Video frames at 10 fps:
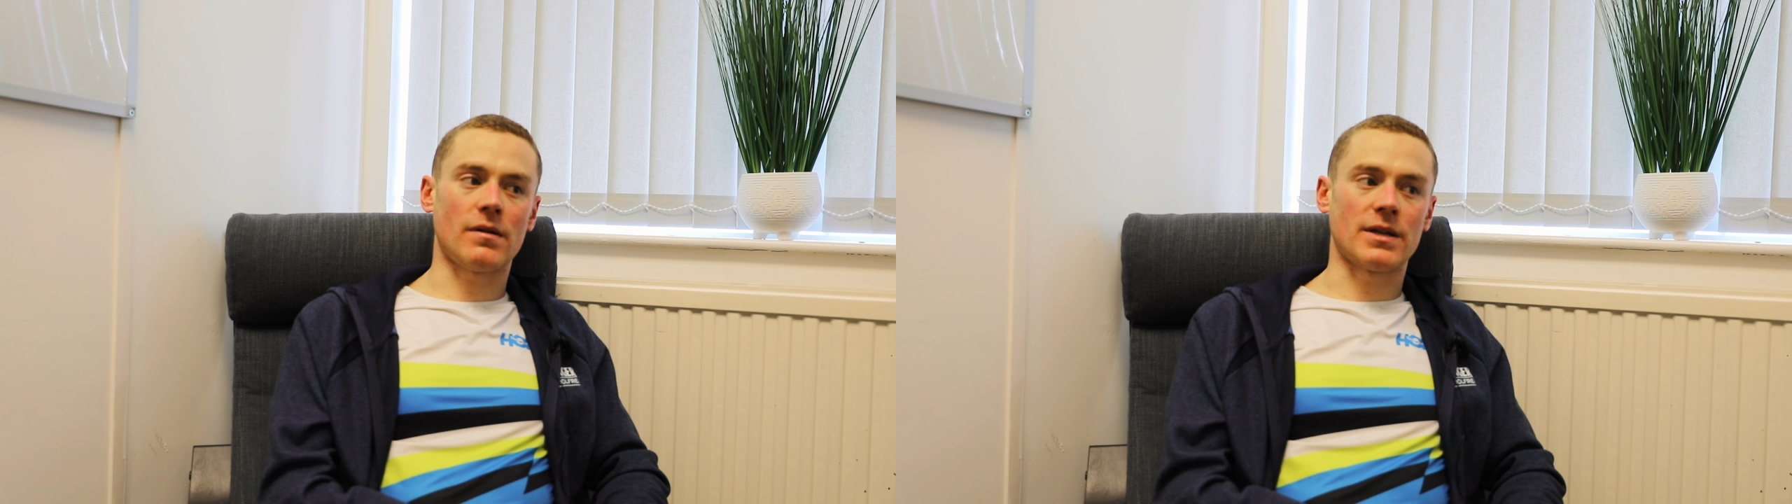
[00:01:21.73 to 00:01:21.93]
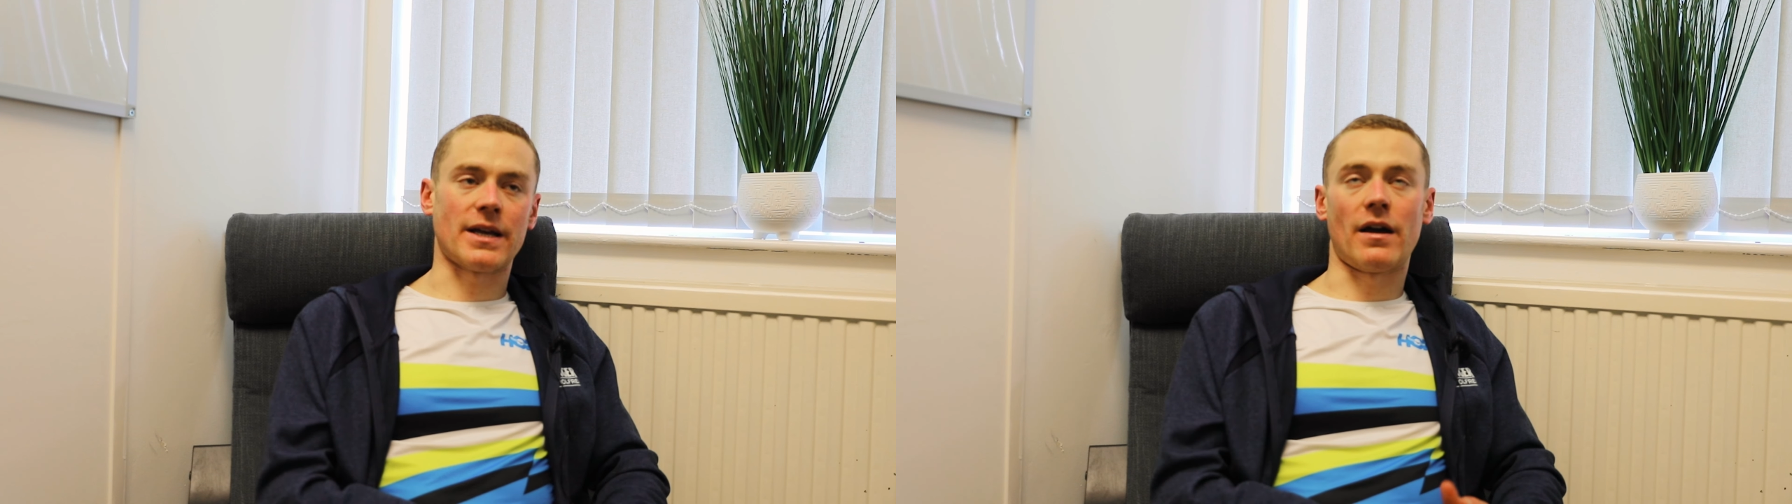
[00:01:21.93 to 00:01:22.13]

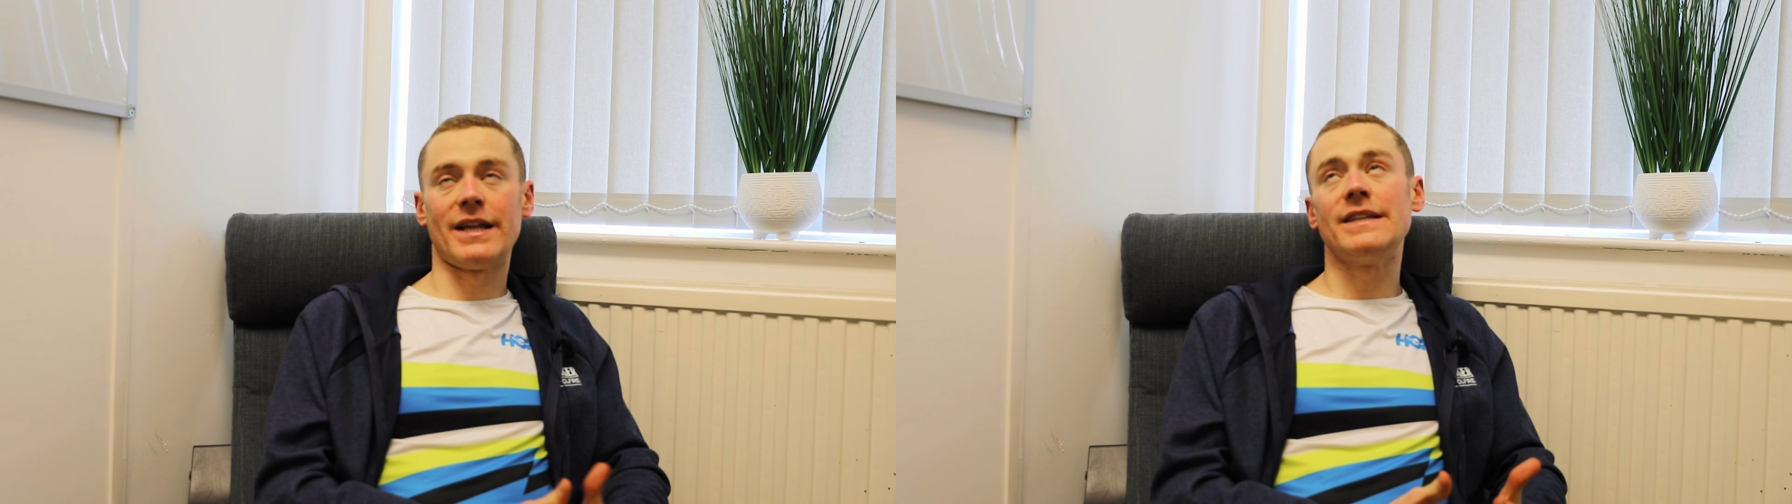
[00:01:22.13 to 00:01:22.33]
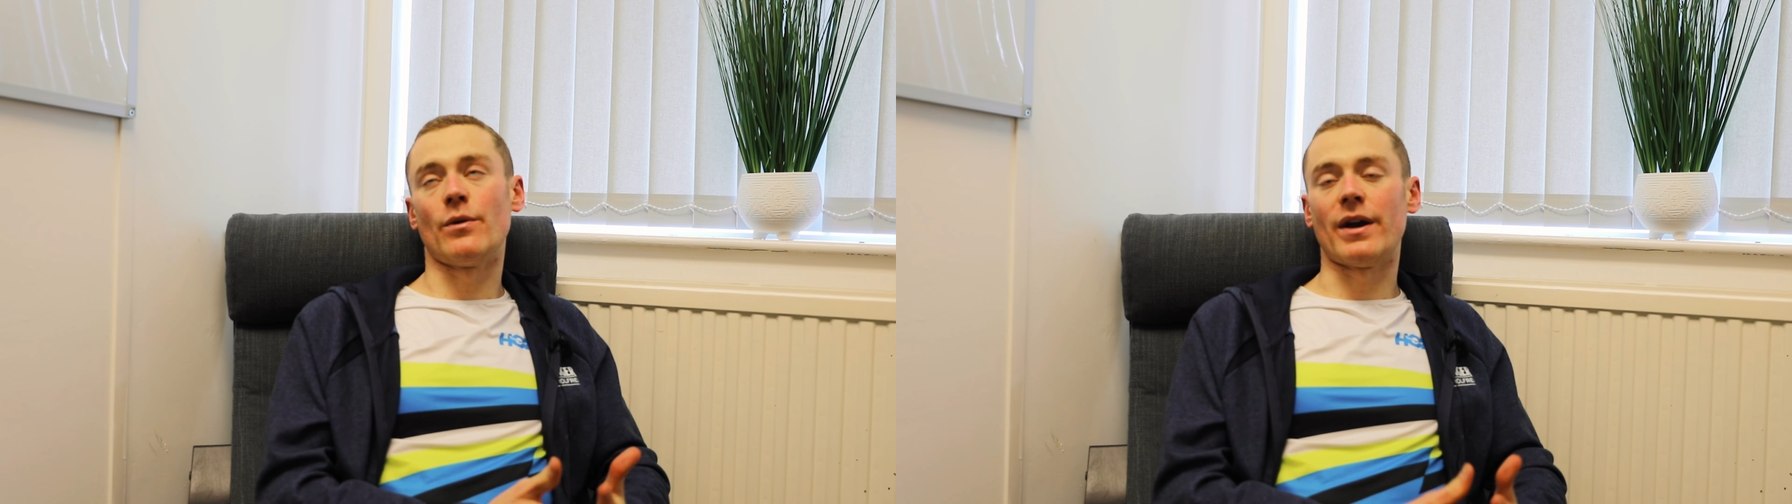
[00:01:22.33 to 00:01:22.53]
I say an
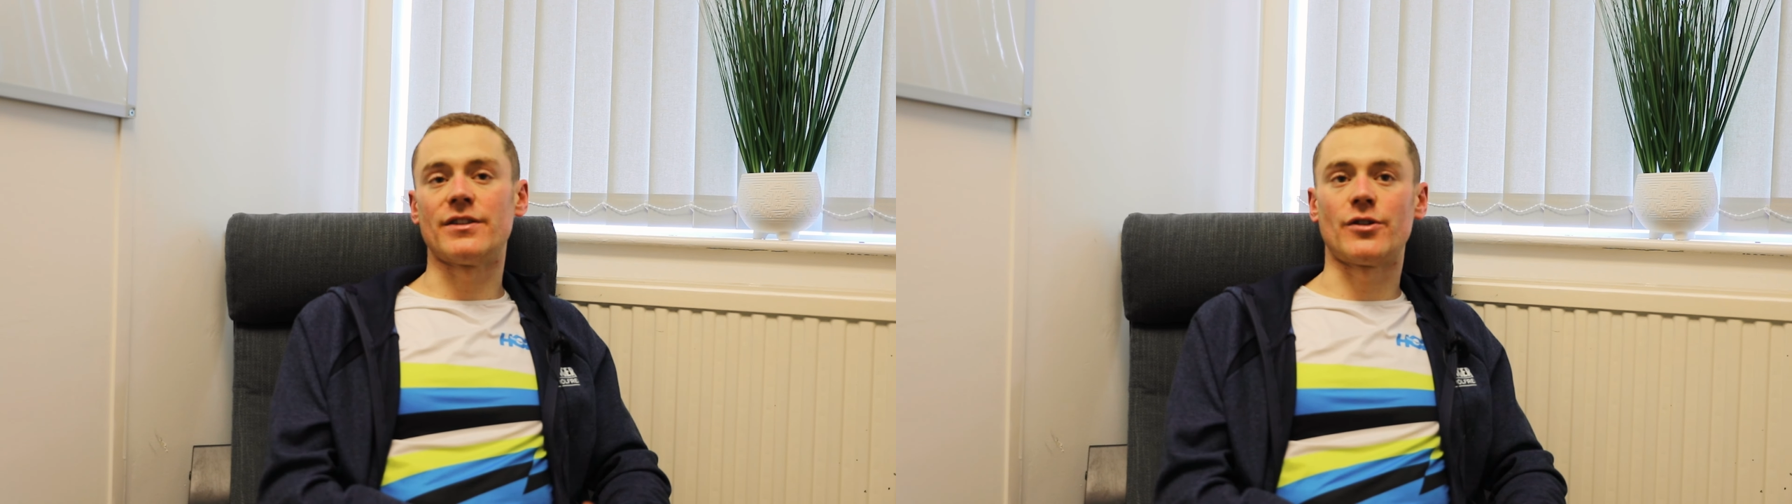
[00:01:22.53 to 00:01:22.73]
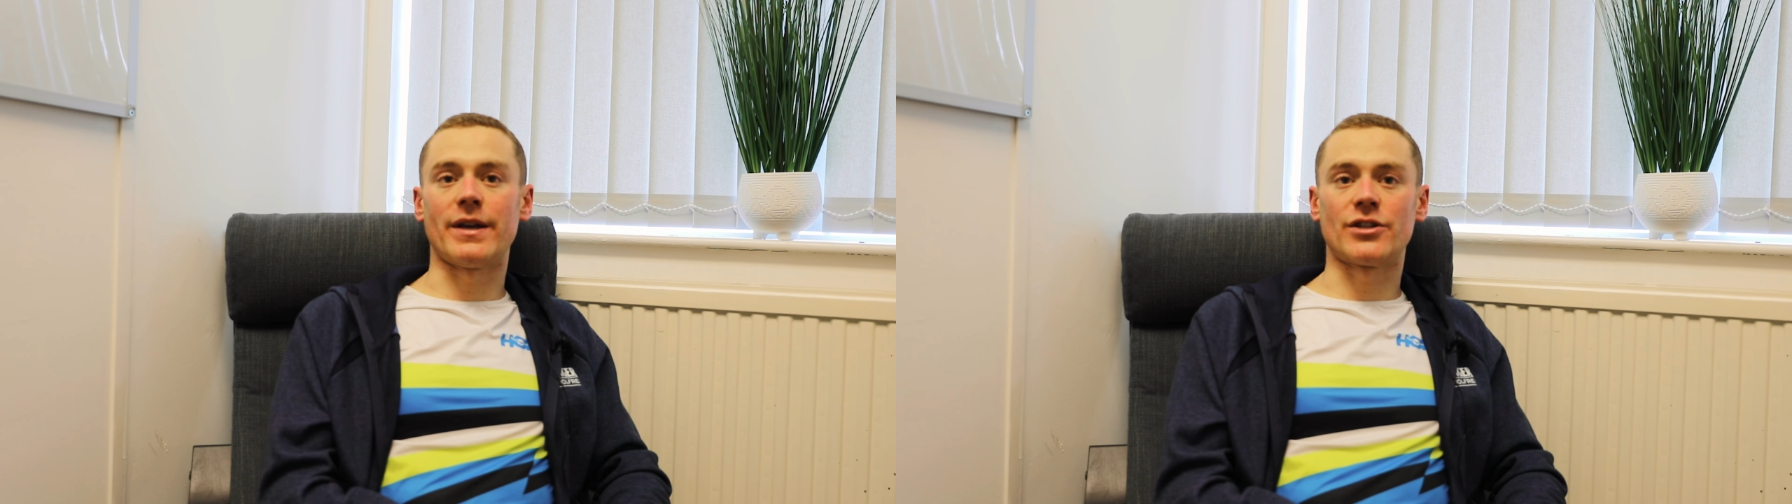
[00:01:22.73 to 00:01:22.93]
easy way
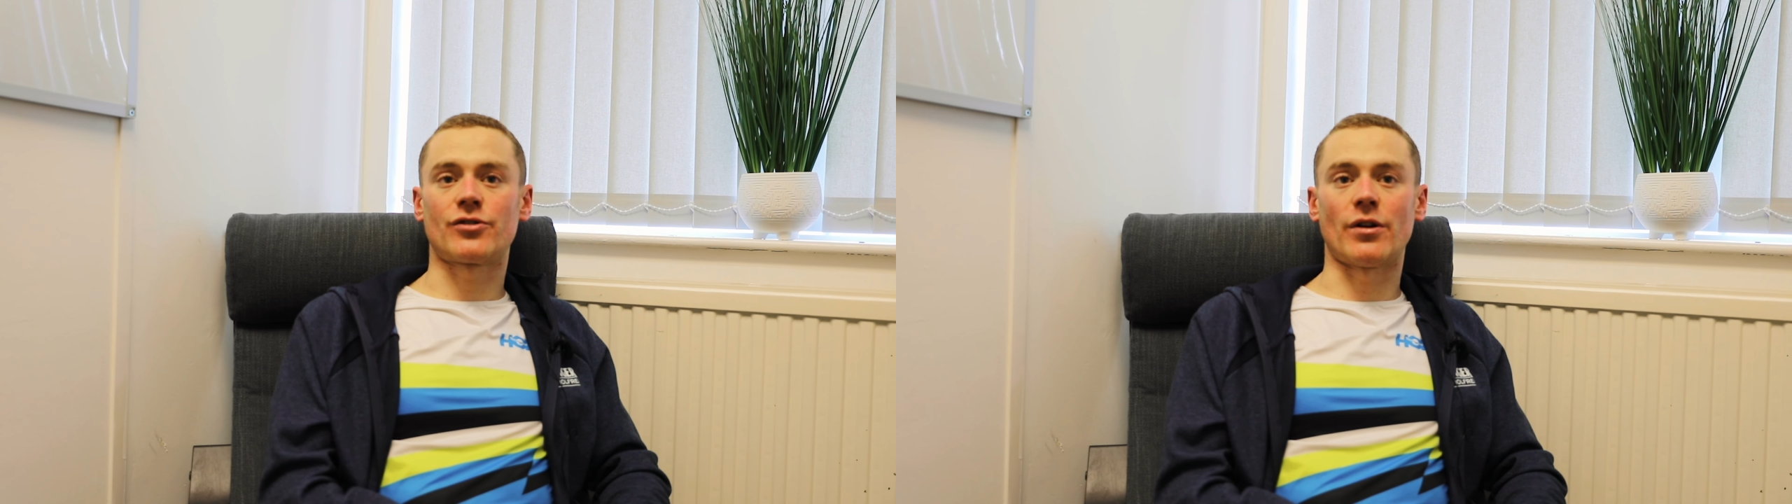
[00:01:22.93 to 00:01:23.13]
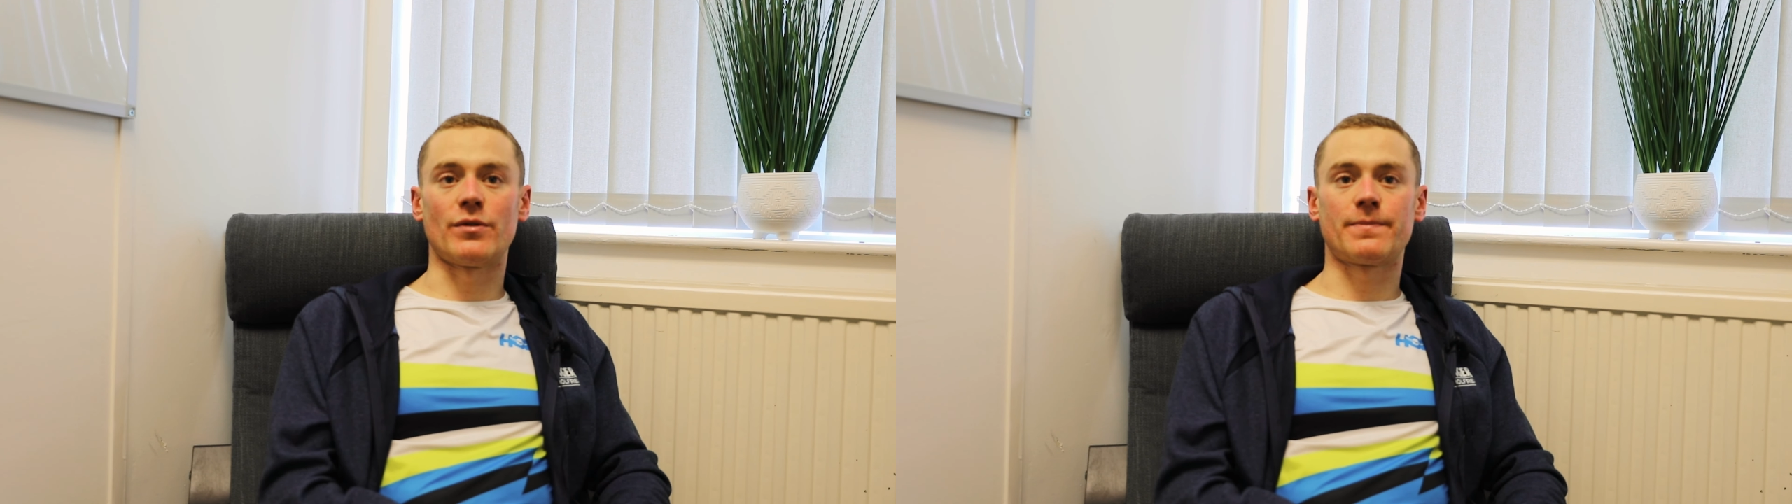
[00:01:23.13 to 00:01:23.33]
to do it is
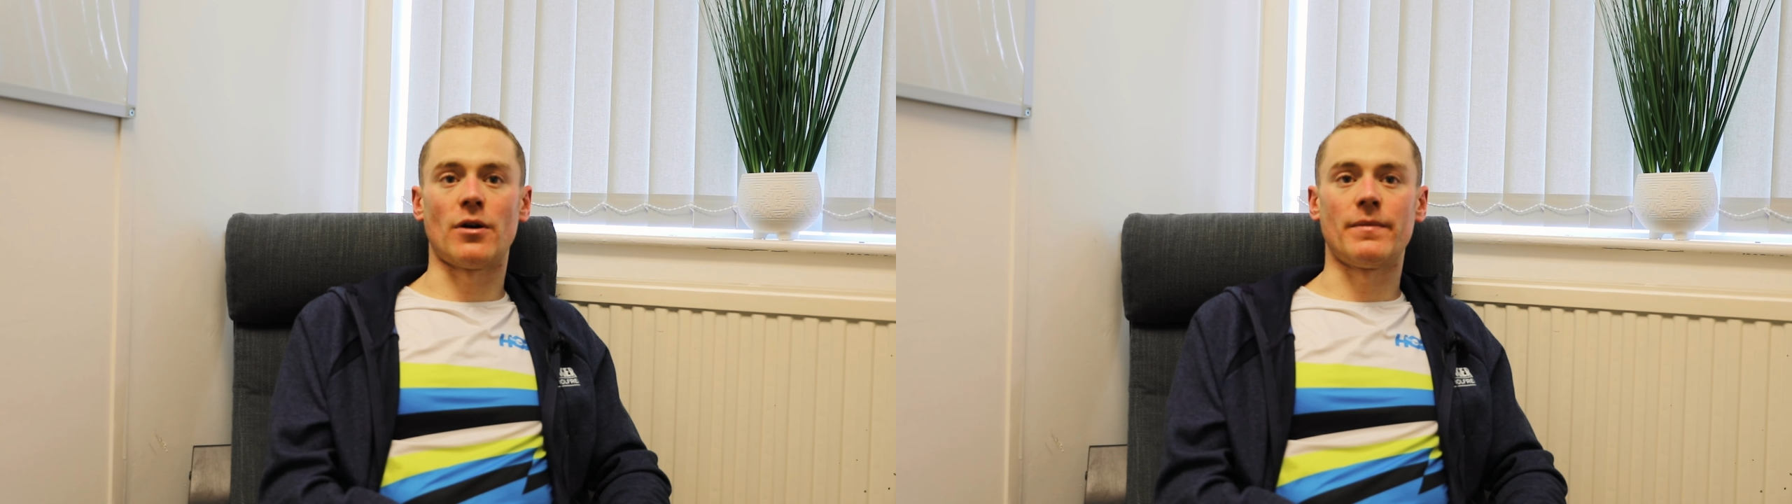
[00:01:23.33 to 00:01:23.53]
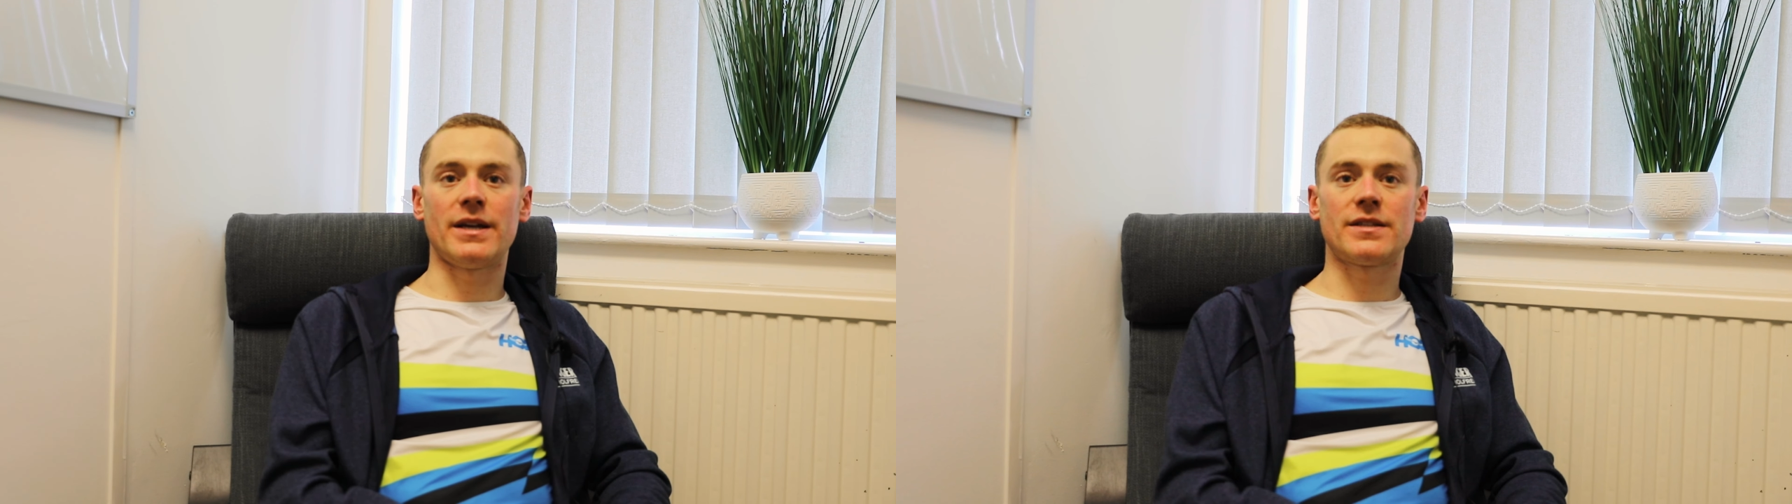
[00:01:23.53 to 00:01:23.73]
strokes
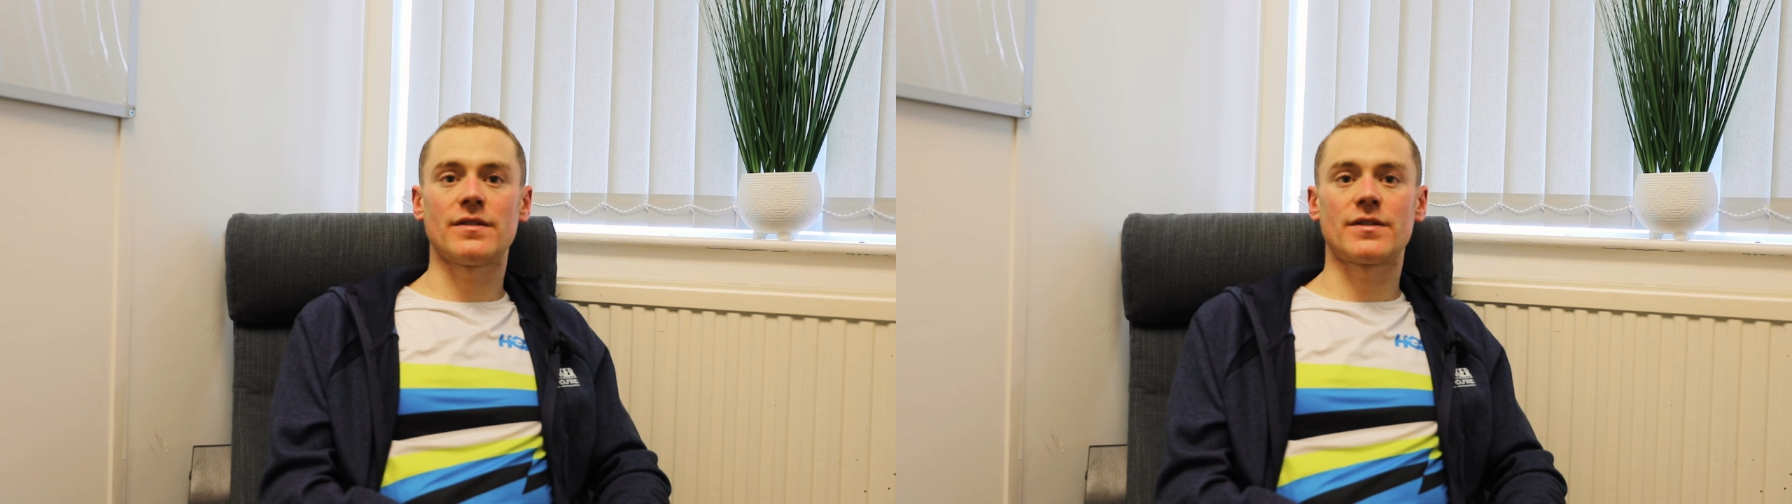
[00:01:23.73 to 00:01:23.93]
per metre,